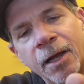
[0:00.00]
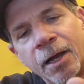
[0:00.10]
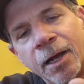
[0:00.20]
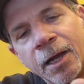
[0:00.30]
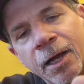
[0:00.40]

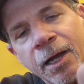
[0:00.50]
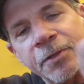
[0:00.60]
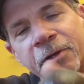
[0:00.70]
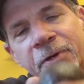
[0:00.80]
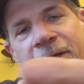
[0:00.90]

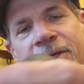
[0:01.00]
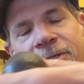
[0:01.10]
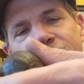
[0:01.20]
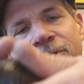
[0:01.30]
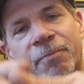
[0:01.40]
There
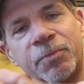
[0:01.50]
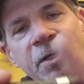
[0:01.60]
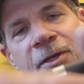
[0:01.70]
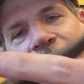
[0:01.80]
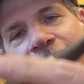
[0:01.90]
is
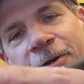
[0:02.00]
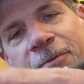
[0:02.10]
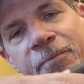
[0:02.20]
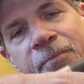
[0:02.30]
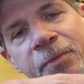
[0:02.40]
something
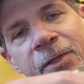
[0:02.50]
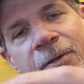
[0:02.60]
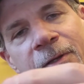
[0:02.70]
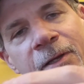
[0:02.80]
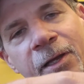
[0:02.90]
here.
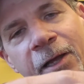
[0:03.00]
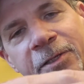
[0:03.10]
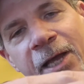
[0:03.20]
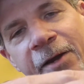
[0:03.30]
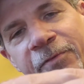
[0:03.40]
I
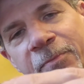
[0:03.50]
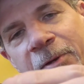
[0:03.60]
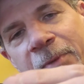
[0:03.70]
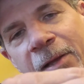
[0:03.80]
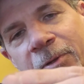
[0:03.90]
doubt if I'm
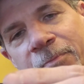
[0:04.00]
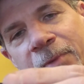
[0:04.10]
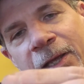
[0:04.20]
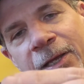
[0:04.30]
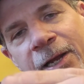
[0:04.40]
going to be able to
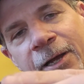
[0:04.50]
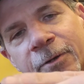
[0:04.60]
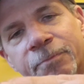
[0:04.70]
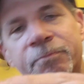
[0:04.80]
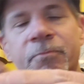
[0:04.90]
make it
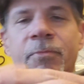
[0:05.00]
out.